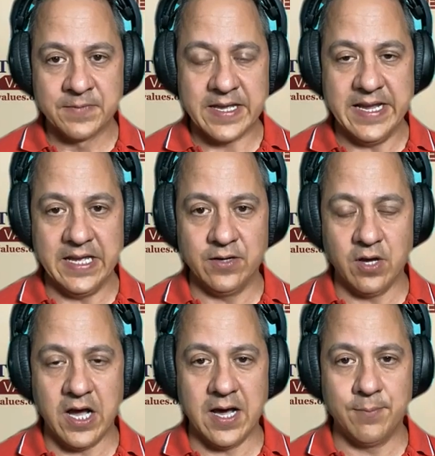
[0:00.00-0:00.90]
And
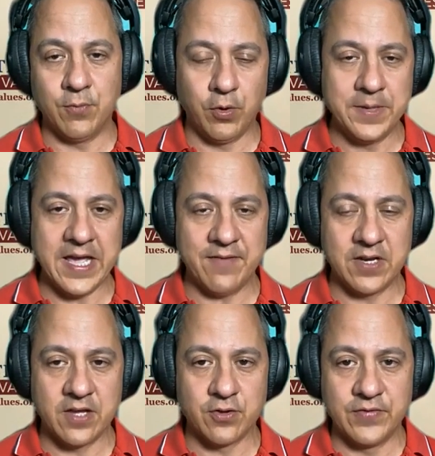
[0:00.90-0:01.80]
we'll be having
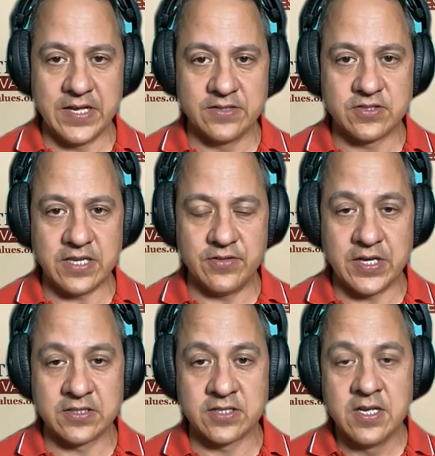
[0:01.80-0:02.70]
other events and
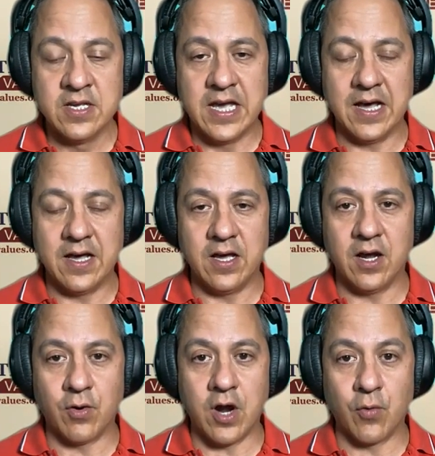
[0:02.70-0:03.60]
things
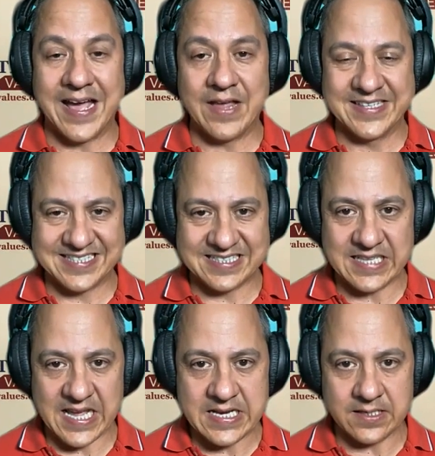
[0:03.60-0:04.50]
around the
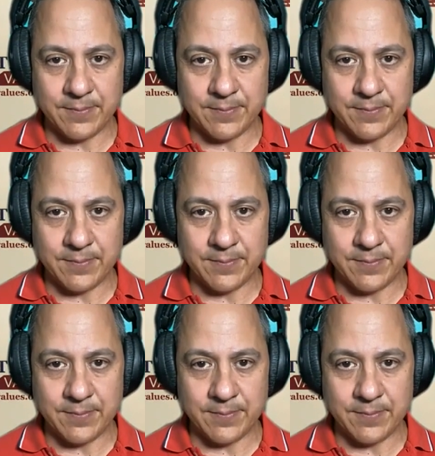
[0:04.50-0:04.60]
state.